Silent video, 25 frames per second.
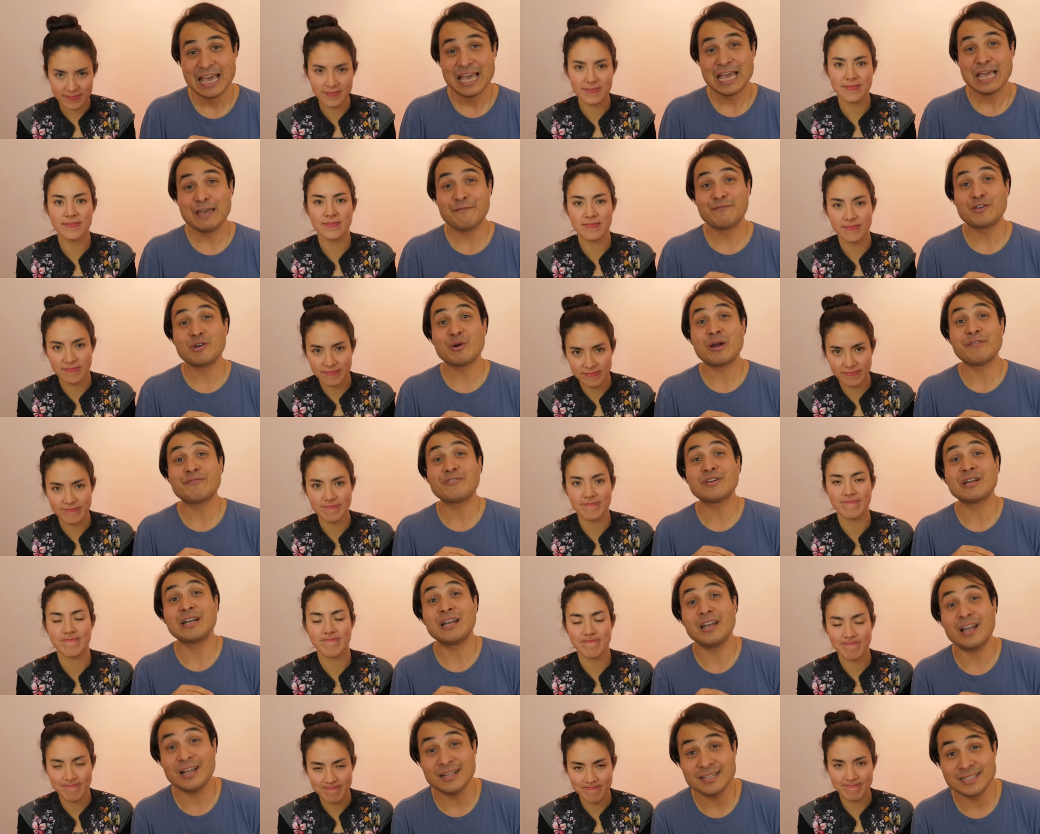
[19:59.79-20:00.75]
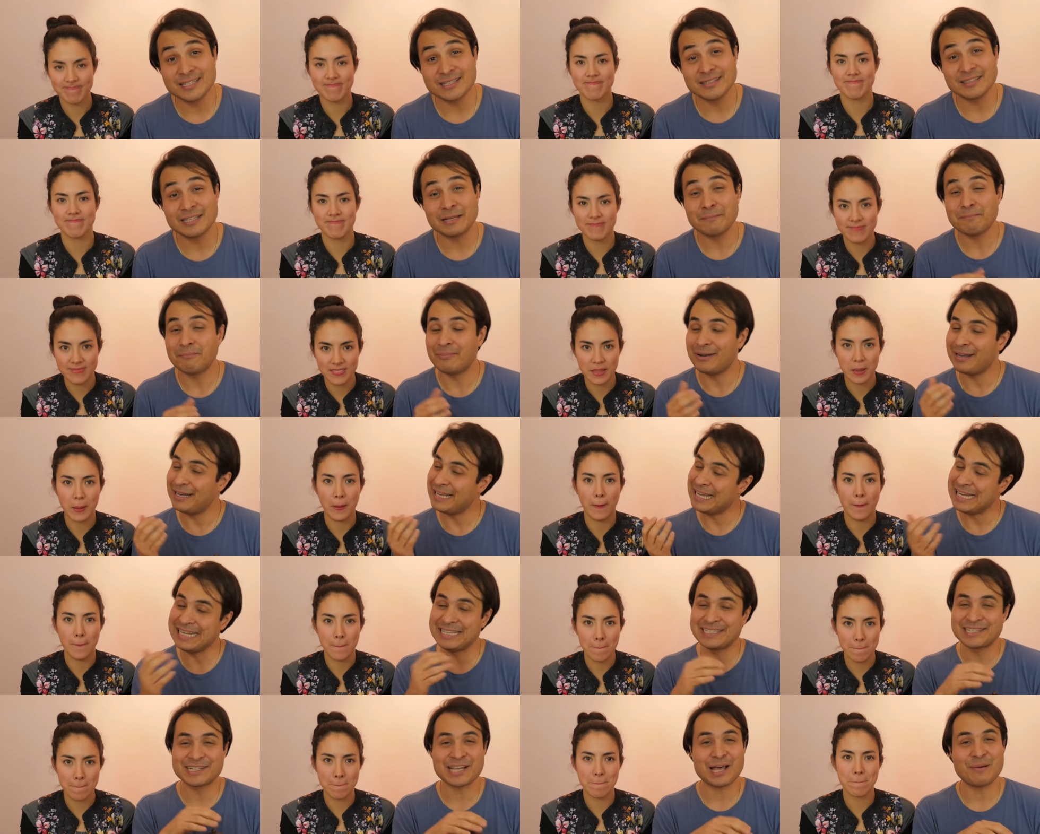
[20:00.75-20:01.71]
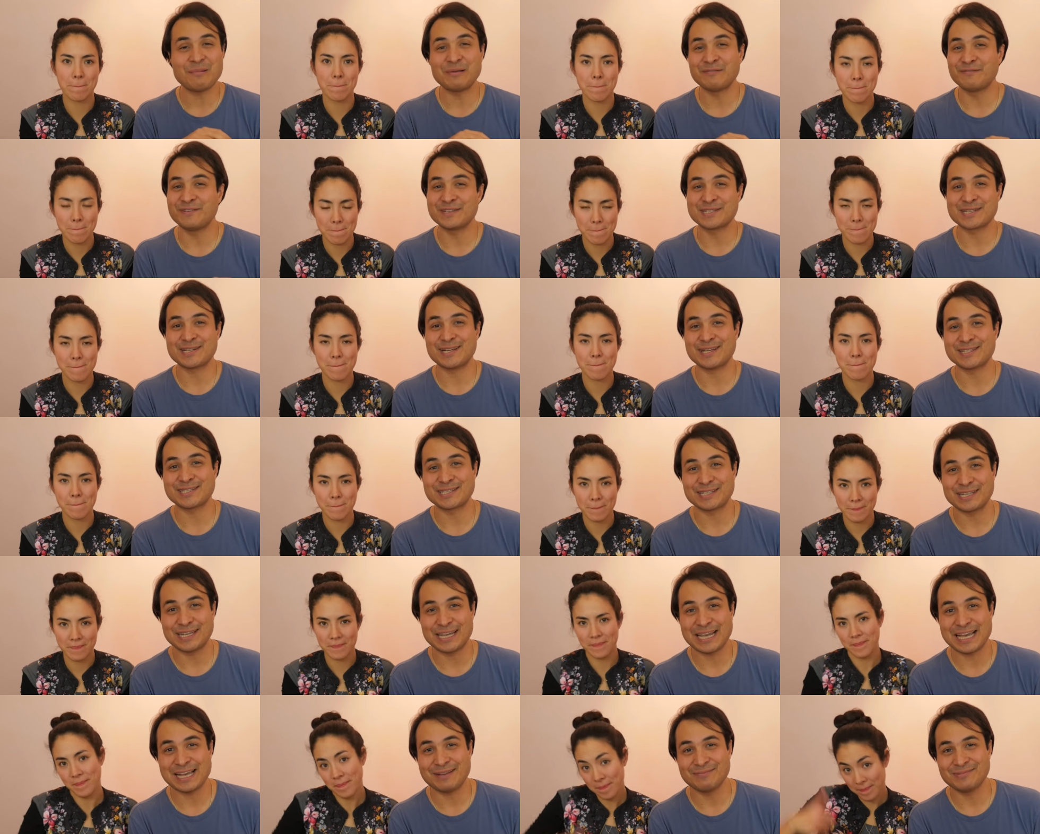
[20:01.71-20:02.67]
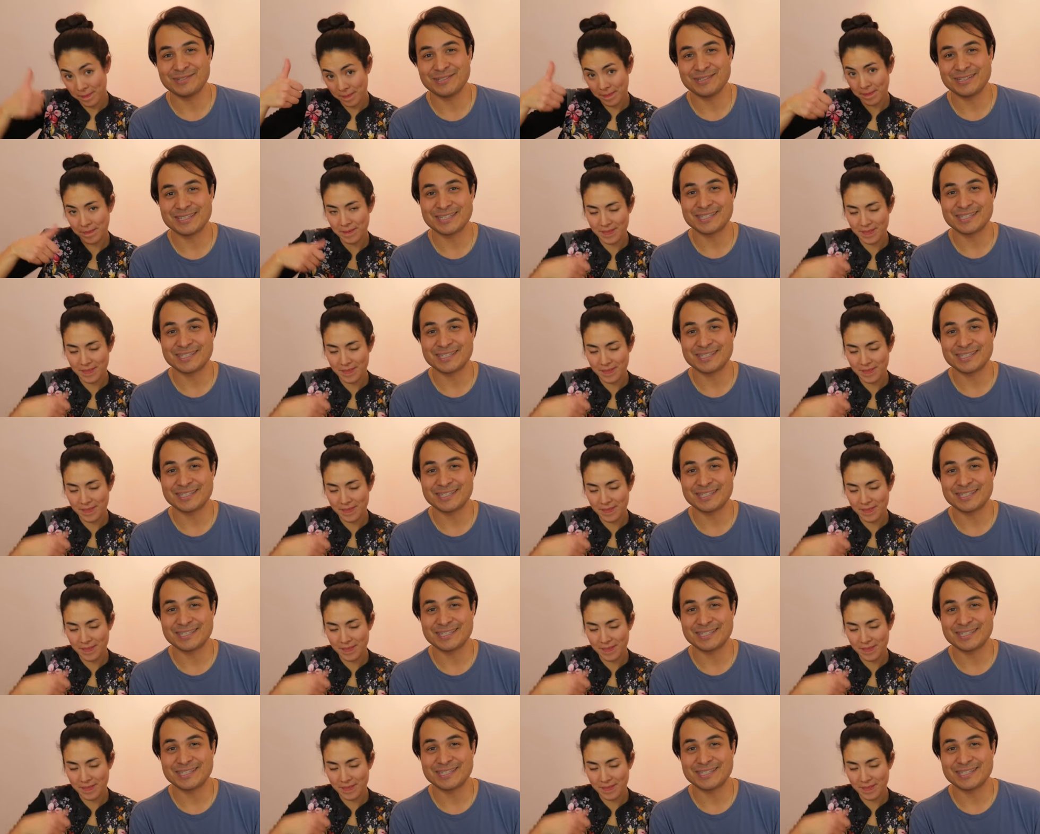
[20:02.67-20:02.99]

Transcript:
Speaker 1: If you're ever in London, then please come and visit us in Camden,